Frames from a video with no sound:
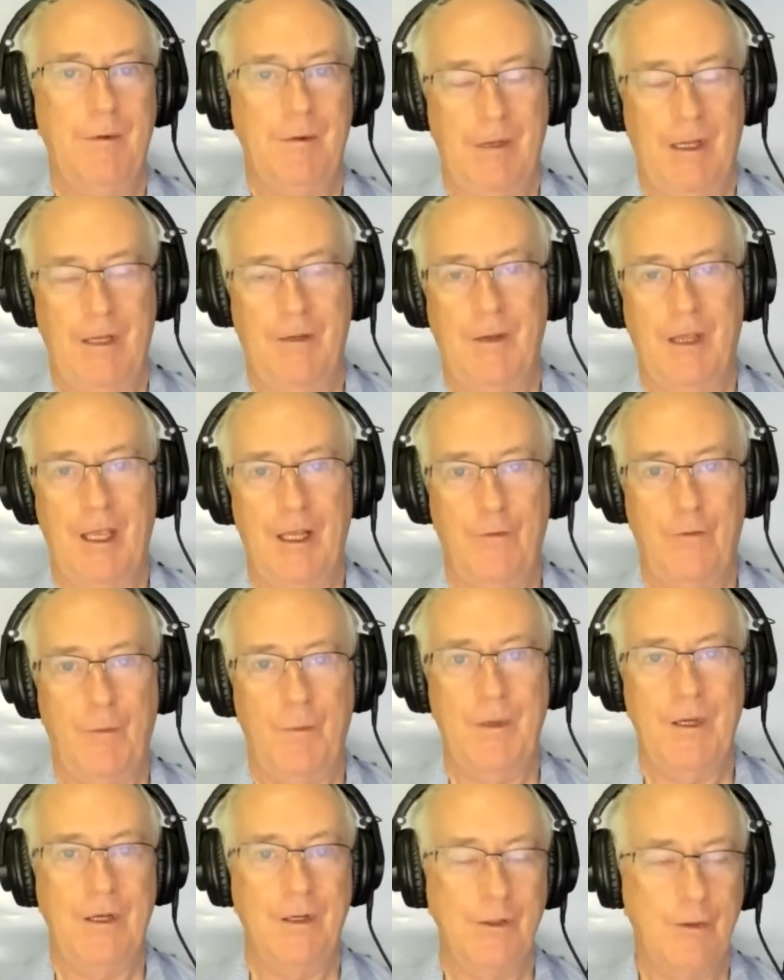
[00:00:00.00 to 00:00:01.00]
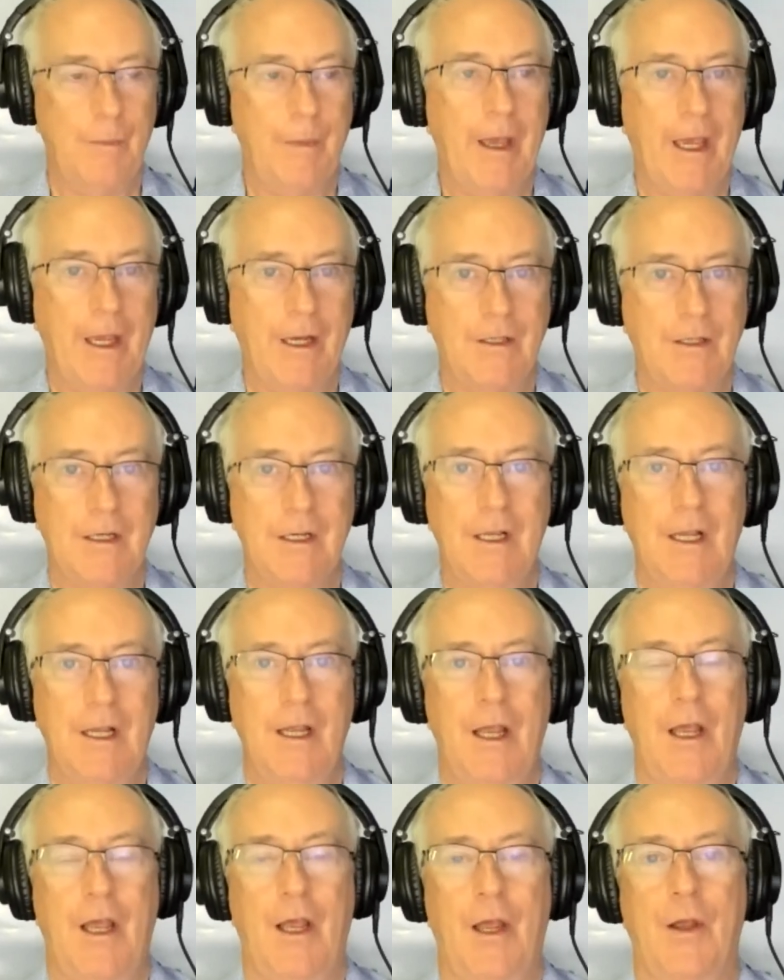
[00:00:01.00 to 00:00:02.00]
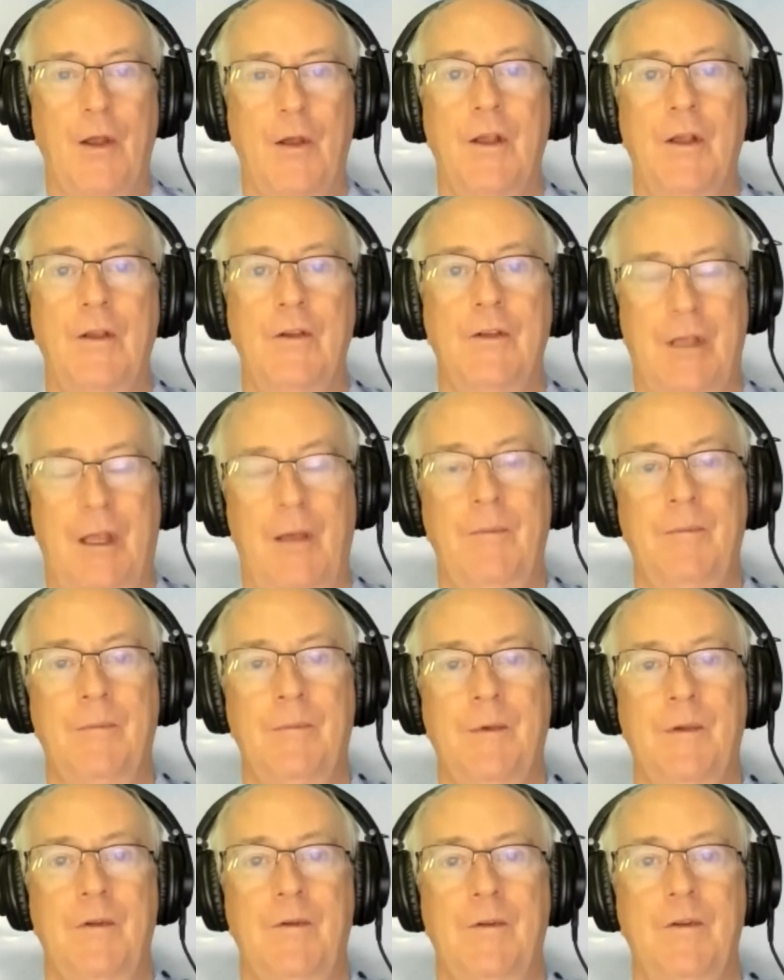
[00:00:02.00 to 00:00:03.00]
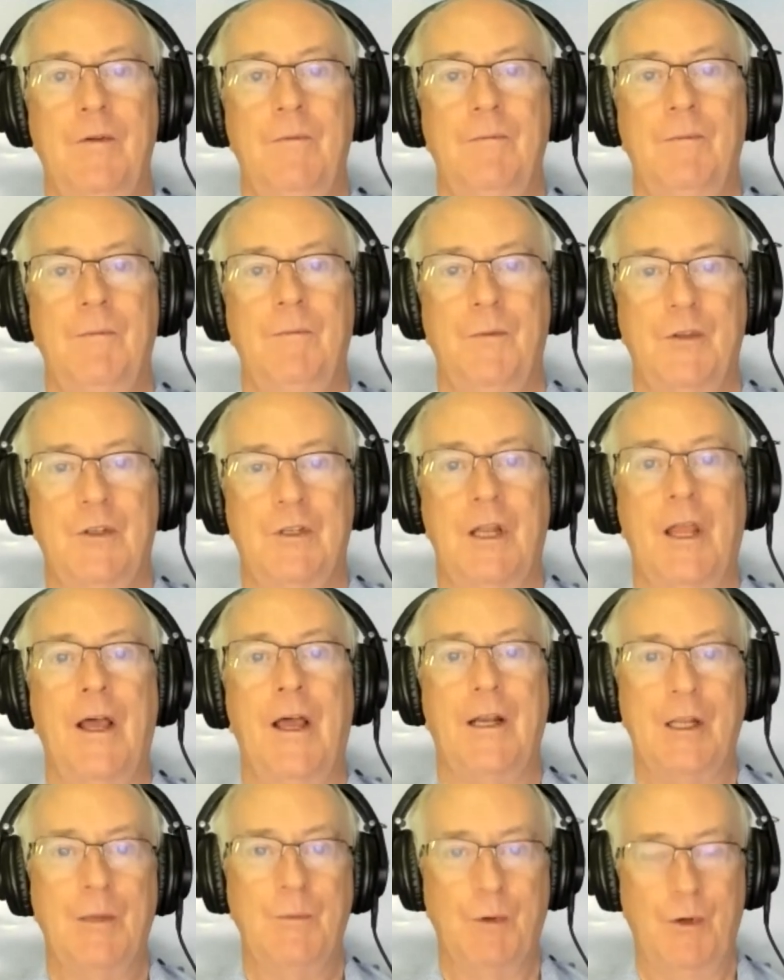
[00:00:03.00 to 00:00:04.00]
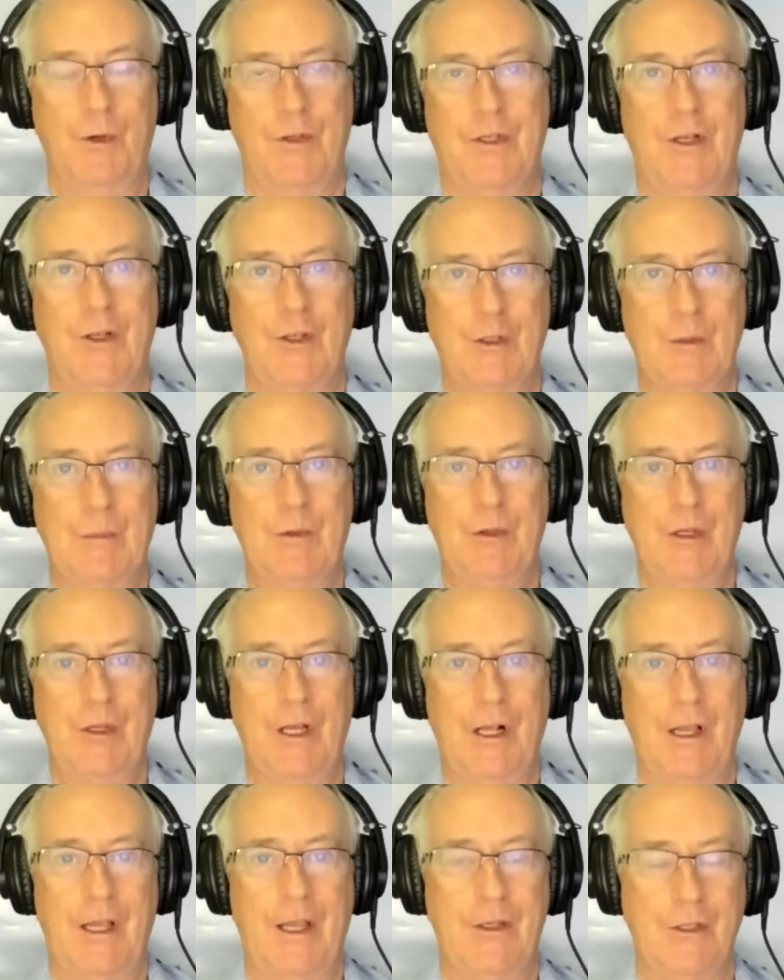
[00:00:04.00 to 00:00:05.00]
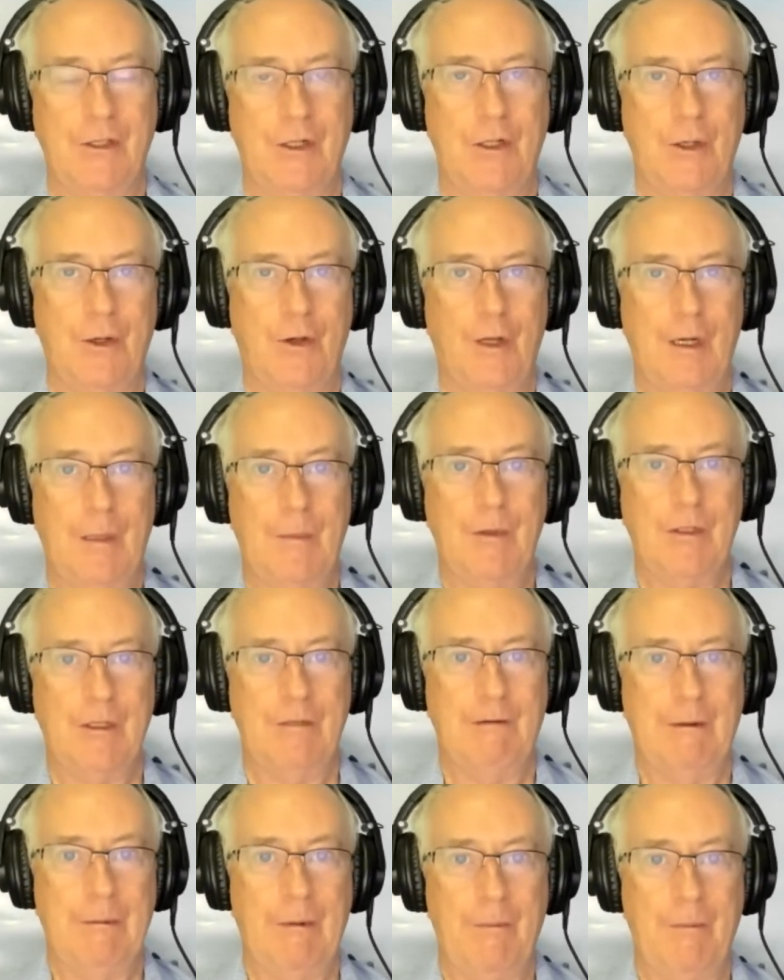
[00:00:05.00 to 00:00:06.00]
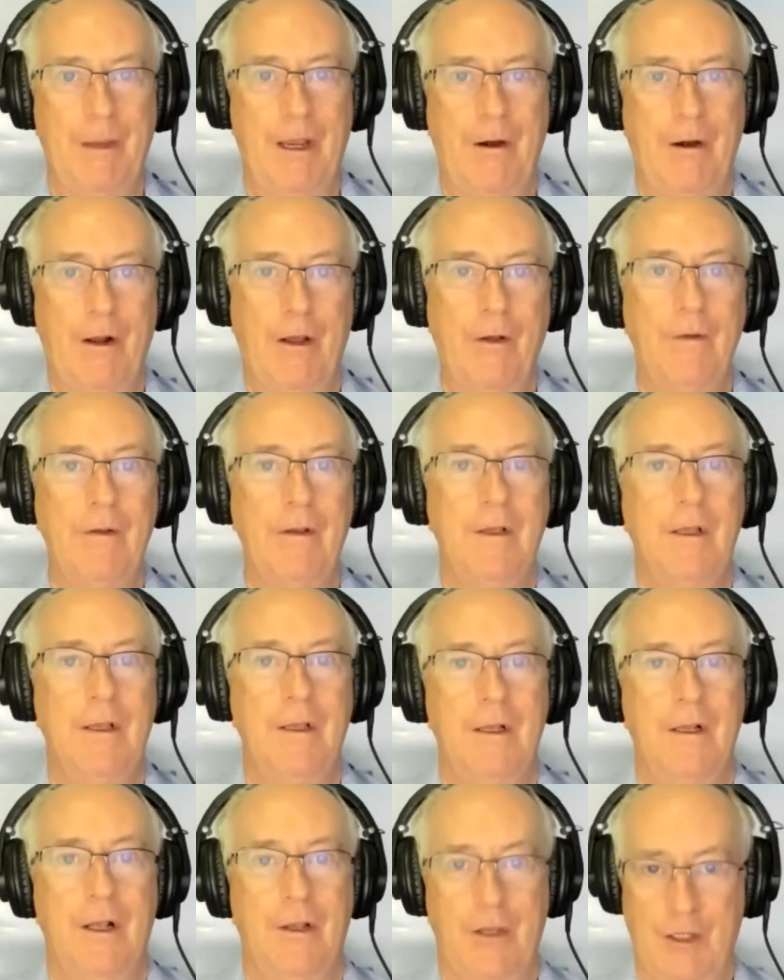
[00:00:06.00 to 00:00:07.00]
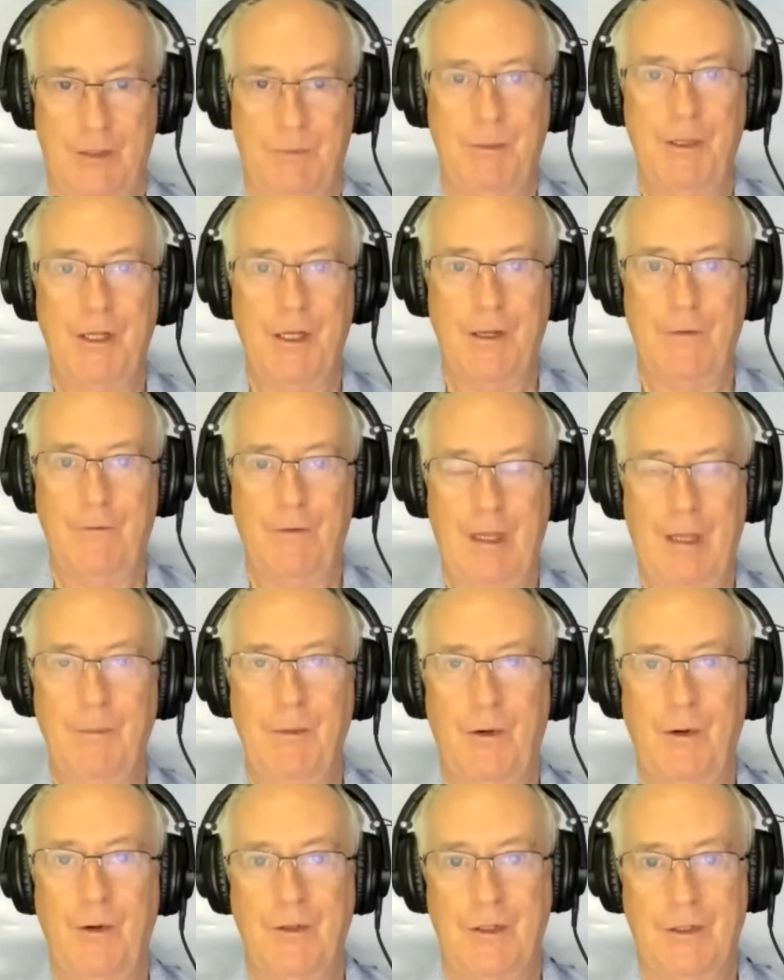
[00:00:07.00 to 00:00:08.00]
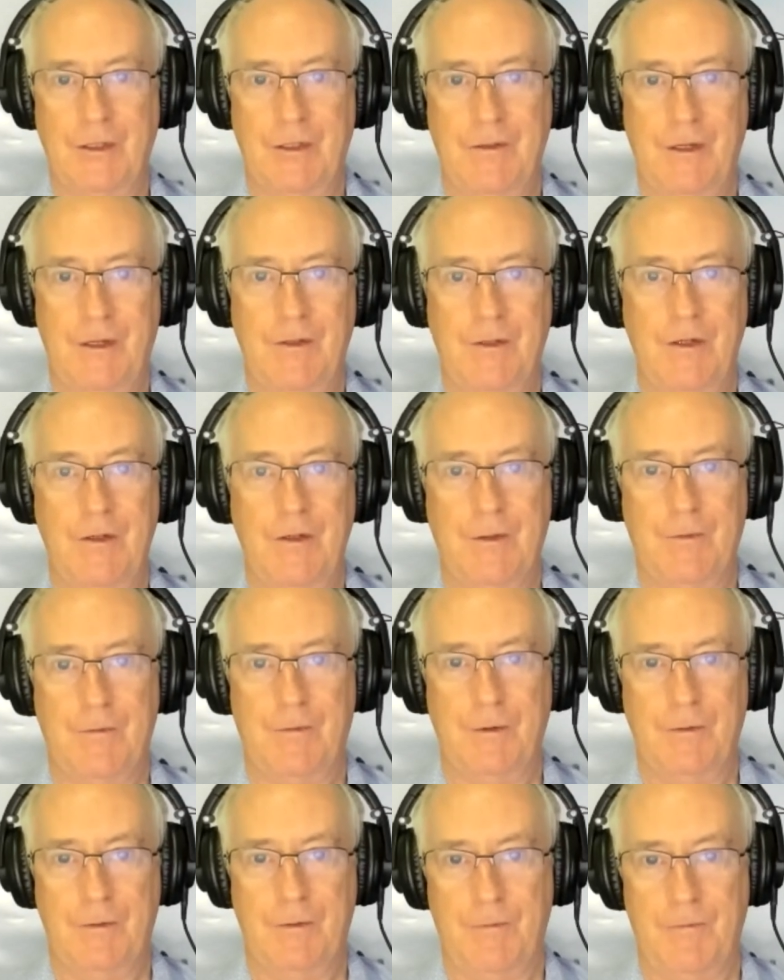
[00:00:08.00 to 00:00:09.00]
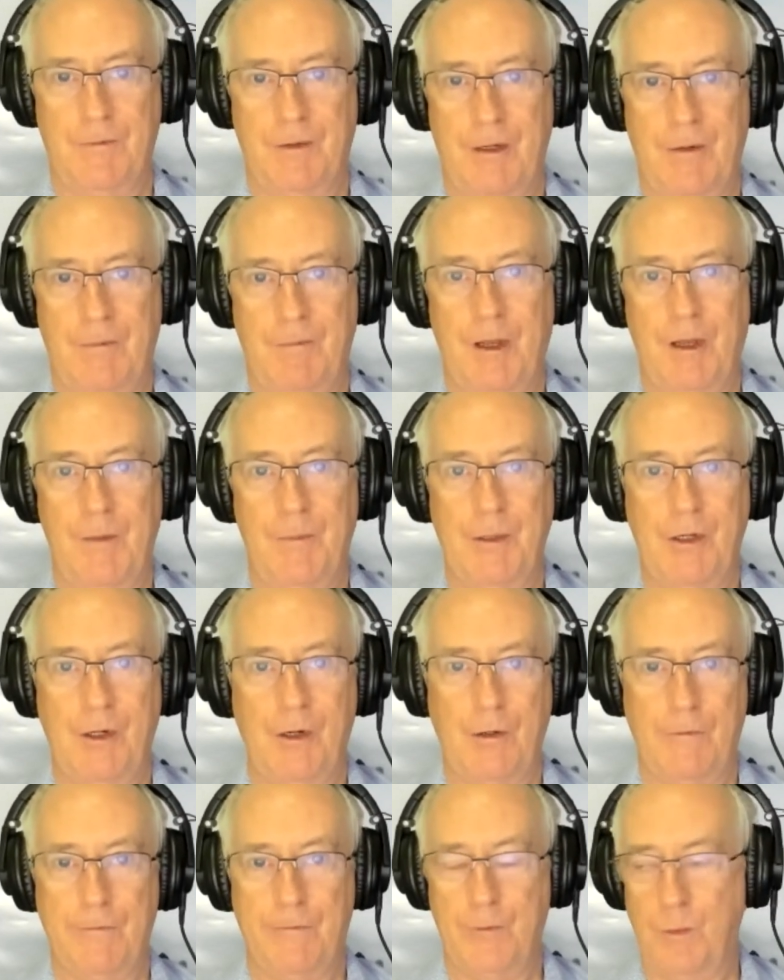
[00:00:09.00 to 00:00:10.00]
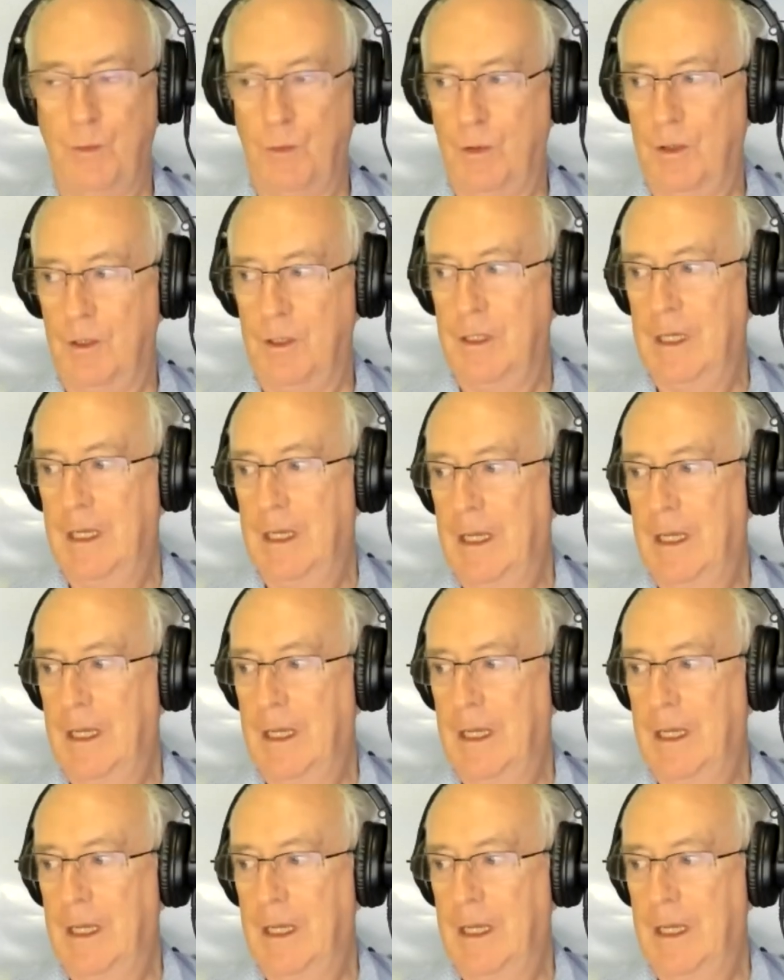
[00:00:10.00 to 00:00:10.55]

head of a pin debate, uh, some slightly more sensible neoclassical economists than Robert Barro, and there's plenty of them because he's, he's, he's a, in my opinion, a fool,